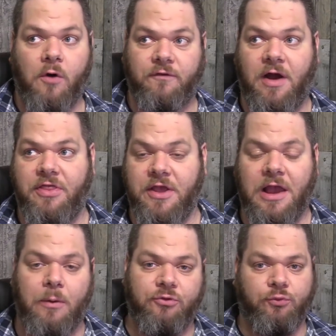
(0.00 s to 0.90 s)
if I think
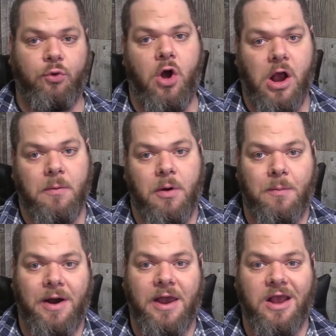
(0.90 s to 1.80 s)
I was wrong about
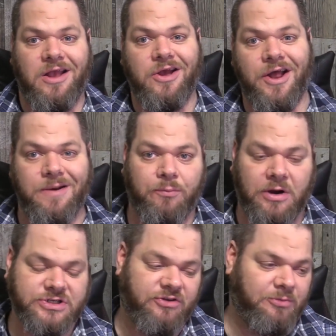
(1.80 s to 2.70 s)
my gut
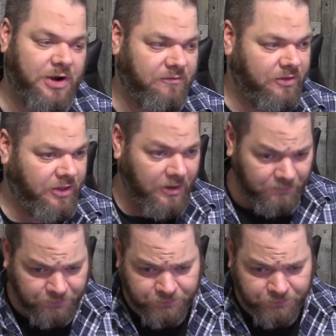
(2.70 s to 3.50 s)
impressions about everything.